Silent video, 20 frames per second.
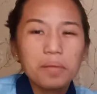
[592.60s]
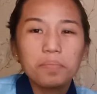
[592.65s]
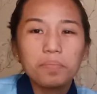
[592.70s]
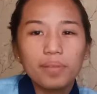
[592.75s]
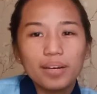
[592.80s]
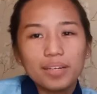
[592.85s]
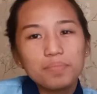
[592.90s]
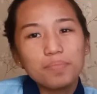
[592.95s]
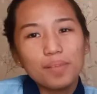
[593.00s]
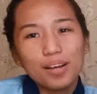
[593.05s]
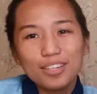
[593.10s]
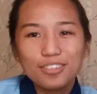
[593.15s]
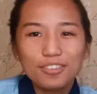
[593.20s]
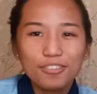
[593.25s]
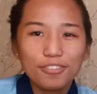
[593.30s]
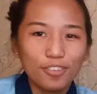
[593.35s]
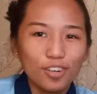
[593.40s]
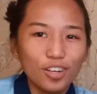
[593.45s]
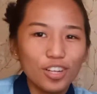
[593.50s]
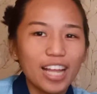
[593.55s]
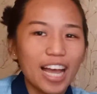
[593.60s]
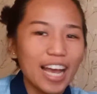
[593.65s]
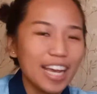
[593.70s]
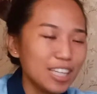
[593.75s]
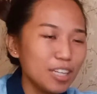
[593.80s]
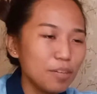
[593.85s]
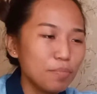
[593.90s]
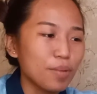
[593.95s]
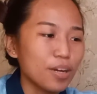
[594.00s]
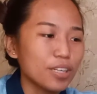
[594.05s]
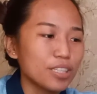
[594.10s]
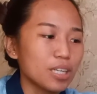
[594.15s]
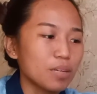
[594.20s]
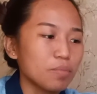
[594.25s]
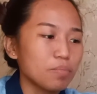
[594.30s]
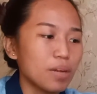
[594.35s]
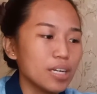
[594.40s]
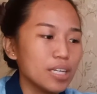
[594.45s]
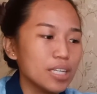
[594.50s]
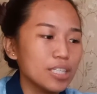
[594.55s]
But most of all, IT project
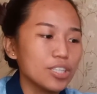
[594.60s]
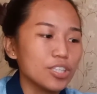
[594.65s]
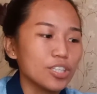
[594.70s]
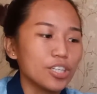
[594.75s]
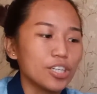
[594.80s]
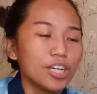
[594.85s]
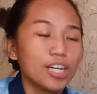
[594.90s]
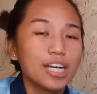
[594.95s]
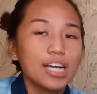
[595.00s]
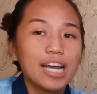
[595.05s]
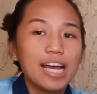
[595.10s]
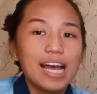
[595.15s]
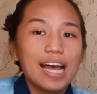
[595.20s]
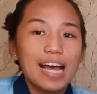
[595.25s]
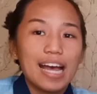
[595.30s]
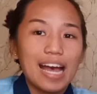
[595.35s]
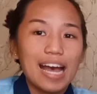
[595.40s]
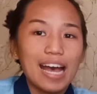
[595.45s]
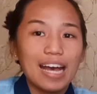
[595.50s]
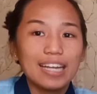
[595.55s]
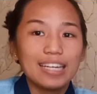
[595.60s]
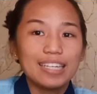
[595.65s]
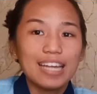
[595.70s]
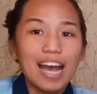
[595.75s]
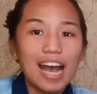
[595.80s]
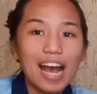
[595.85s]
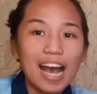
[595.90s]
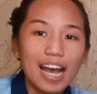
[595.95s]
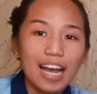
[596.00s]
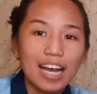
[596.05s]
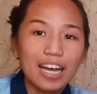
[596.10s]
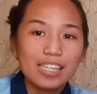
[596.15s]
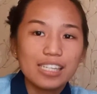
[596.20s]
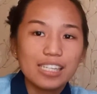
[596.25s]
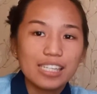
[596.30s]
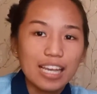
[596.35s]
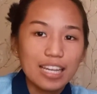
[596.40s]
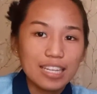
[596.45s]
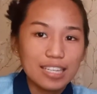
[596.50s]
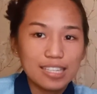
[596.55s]
manager had the
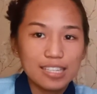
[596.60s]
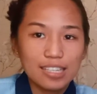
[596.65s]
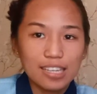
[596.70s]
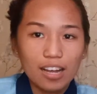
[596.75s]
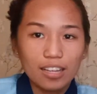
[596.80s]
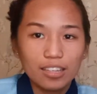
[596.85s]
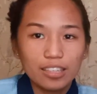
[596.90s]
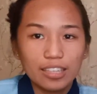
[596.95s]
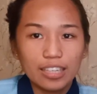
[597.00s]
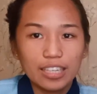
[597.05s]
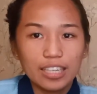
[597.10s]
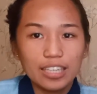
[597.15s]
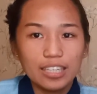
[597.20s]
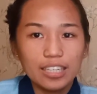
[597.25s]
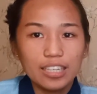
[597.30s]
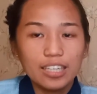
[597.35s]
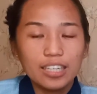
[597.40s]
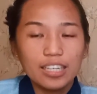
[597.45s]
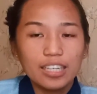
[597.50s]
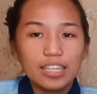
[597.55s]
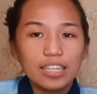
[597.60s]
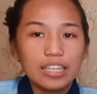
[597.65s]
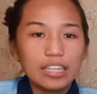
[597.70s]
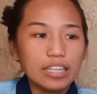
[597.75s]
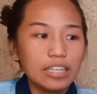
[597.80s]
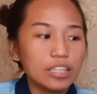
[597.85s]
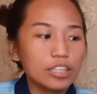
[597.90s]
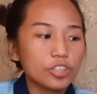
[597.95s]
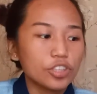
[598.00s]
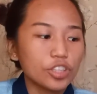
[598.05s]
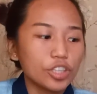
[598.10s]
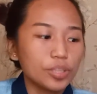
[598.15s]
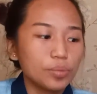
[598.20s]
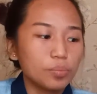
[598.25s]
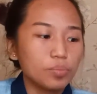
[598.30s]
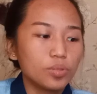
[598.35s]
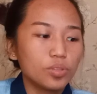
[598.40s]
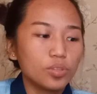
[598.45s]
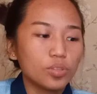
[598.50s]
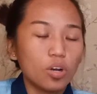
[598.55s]
highest salary in
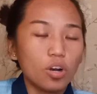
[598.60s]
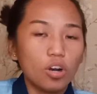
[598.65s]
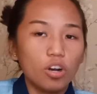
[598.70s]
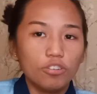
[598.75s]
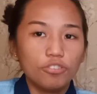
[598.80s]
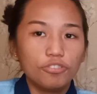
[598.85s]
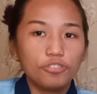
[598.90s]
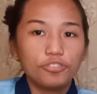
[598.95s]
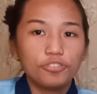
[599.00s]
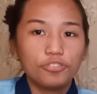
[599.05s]
terms of